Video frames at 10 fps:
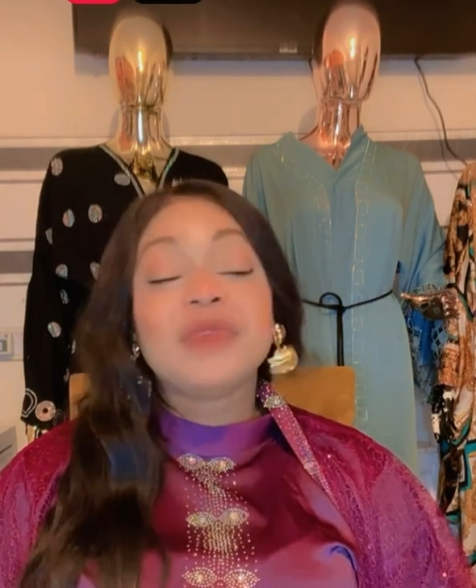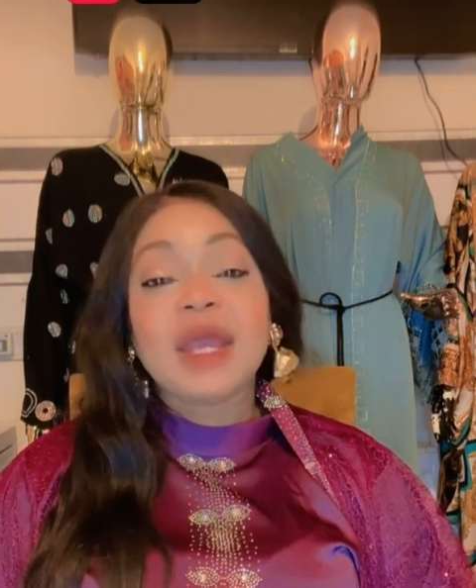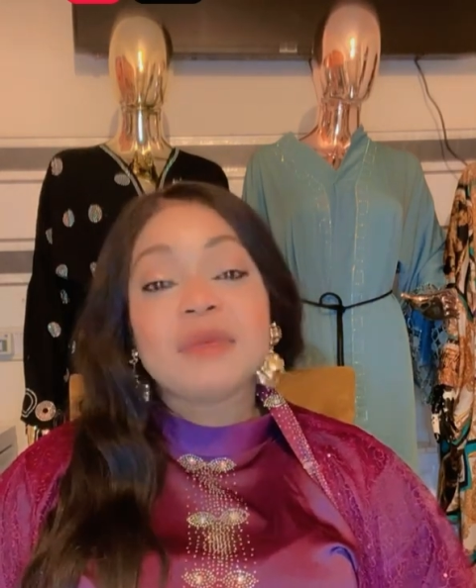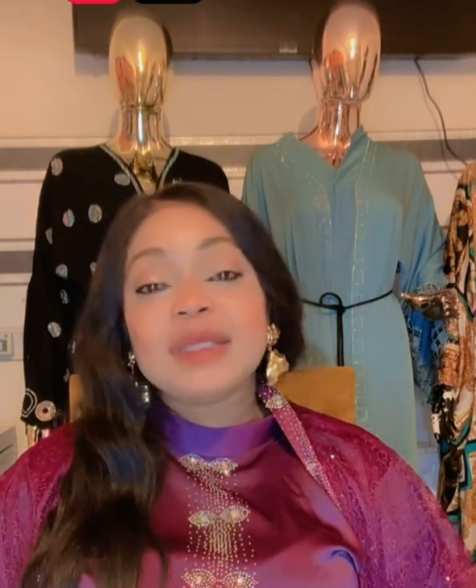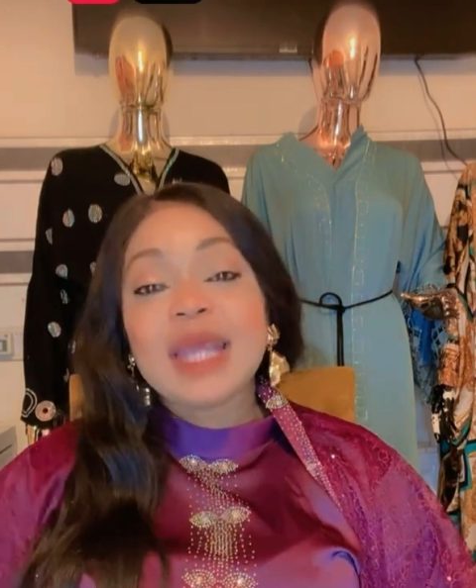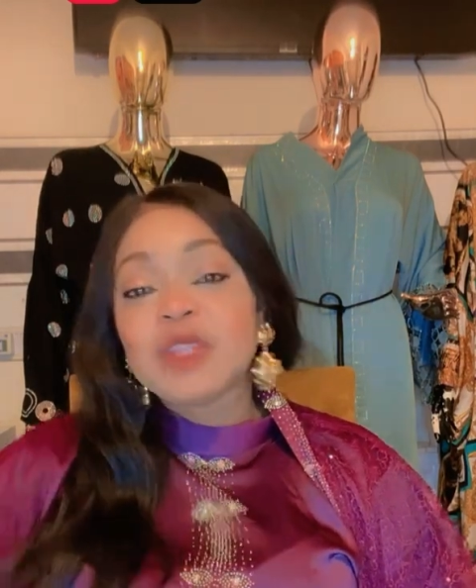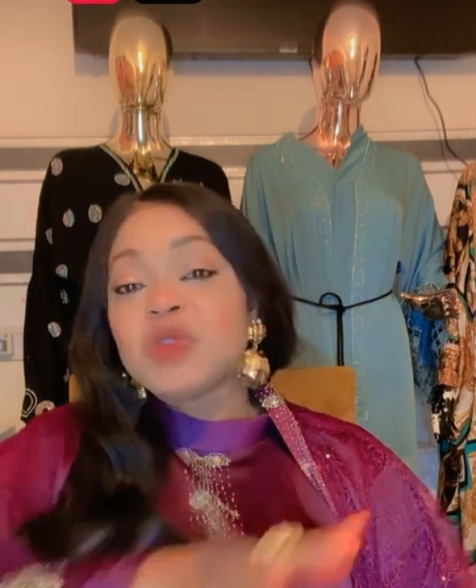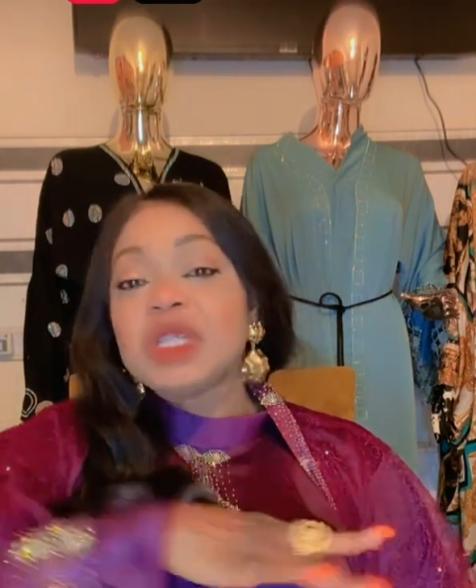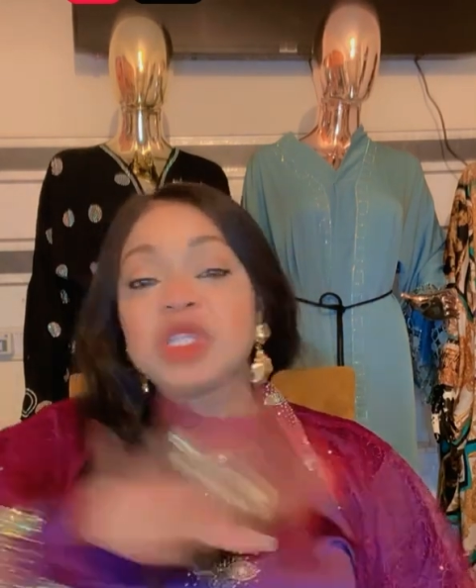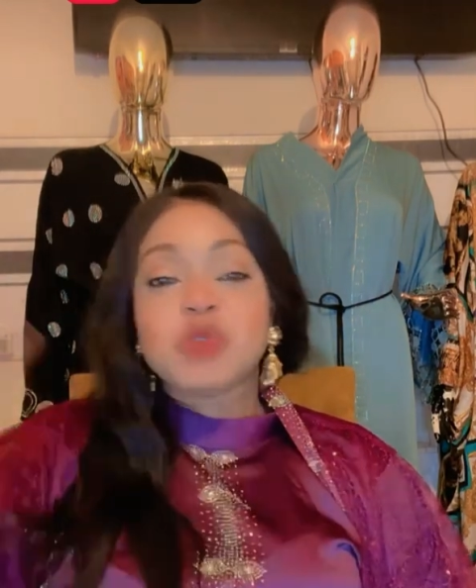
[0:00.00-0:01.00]
of them, they are
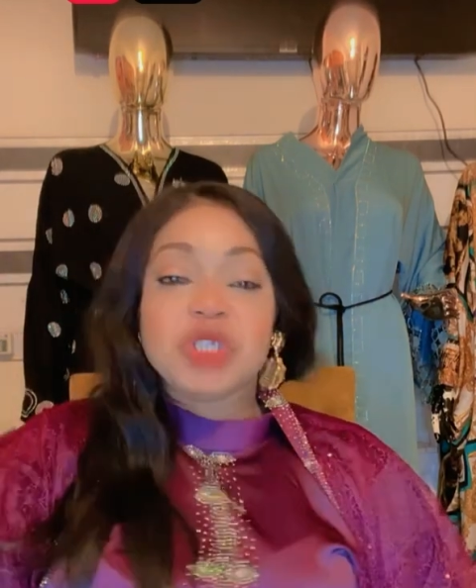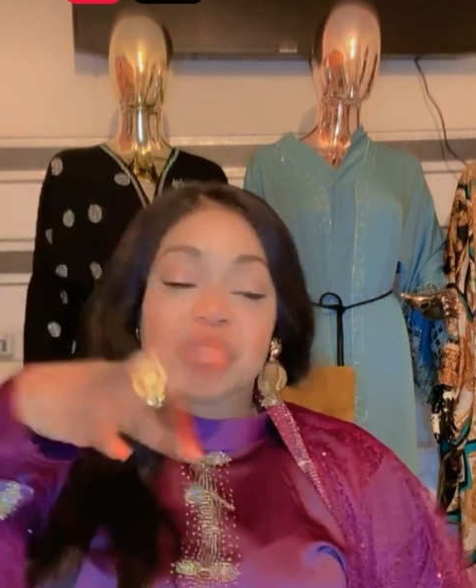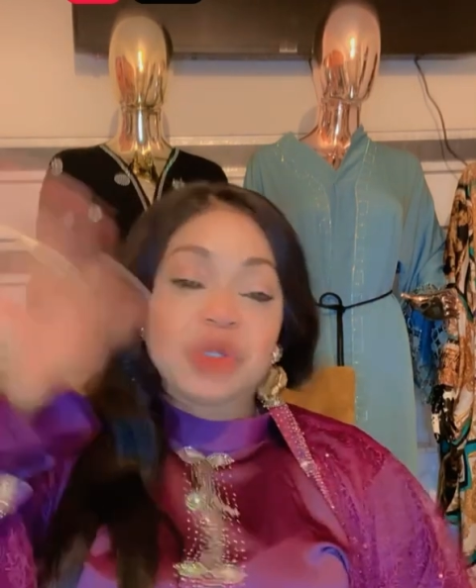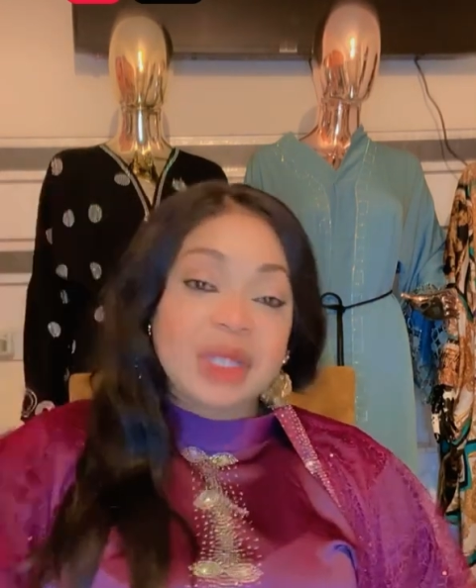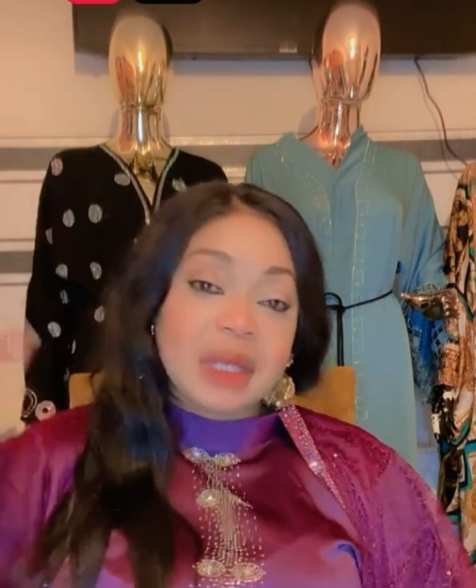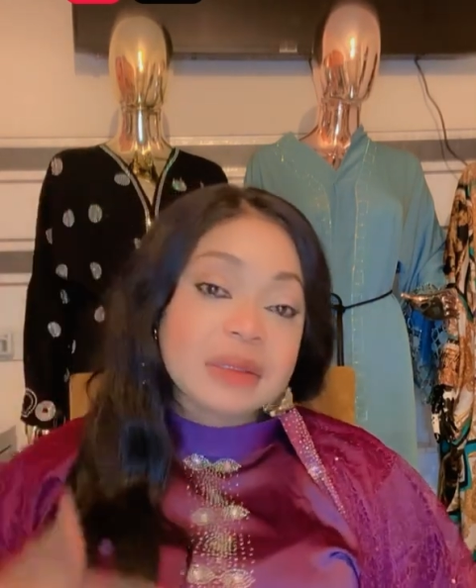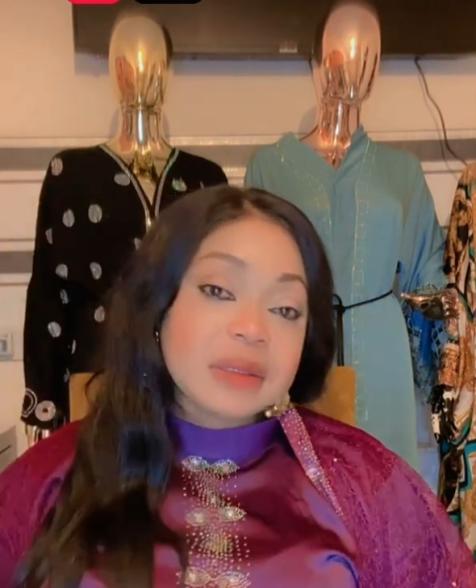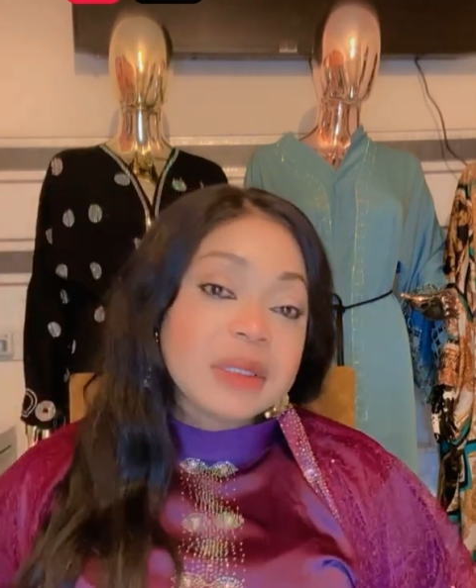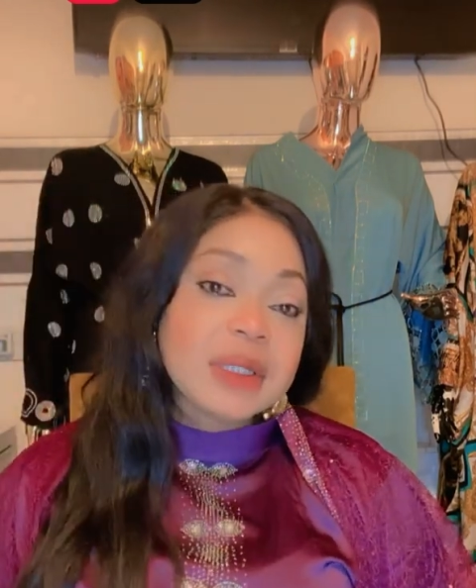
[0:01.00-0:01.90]
doing it to each other.